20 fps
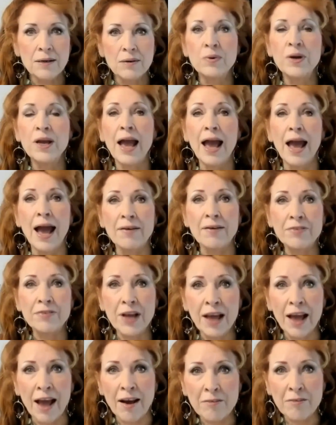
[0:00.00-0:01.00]
We have
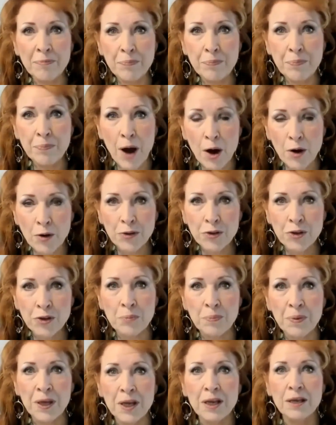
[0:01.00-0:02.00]
to have both
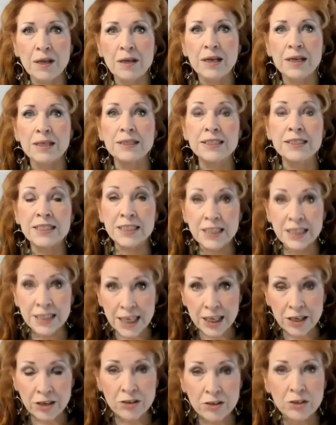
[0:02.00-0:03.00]
to be
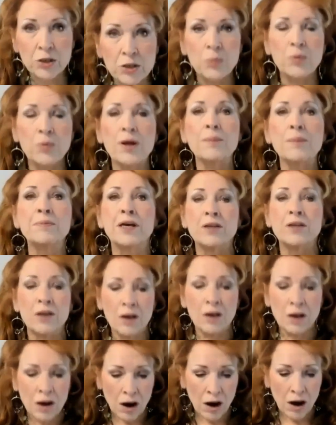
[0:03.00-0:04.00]
considered the remnant
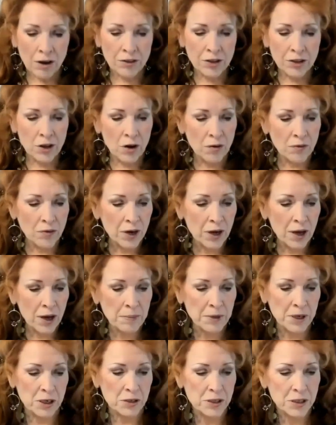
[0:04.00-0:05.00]
of the
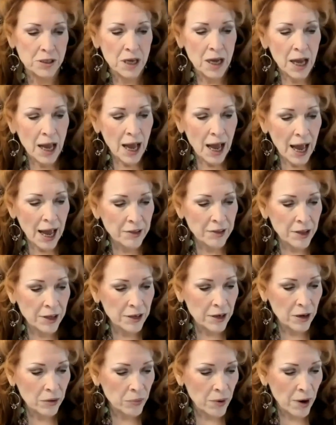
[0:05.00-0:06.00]
overcomers. And
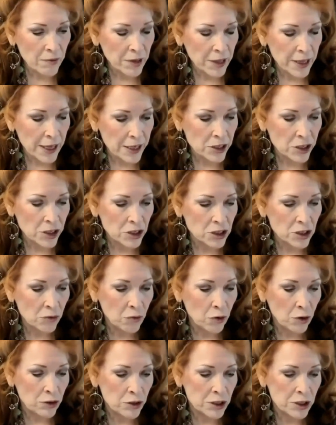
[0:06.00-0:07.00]
then Revelations
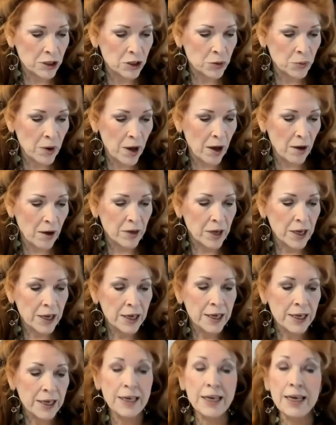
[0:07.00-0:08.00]
14 12.
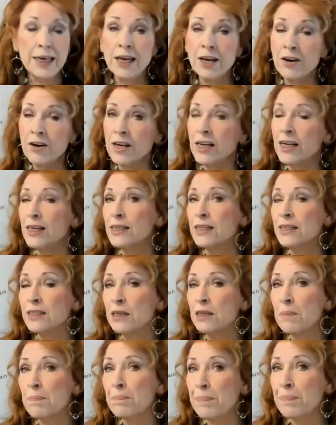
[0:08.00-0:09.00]
Here
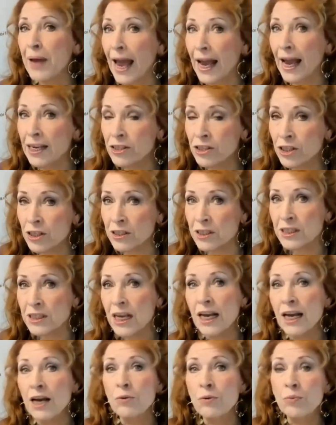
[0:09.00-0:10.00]
is the patience.
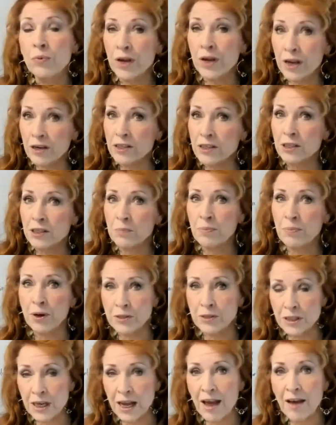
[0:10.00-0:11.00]
We are
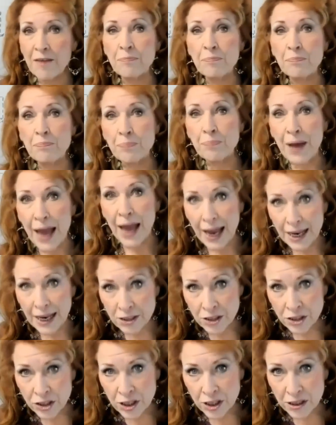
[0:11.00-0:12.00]
supposed to have
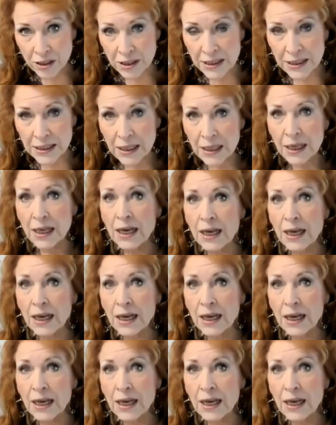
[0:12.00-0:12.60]
patience.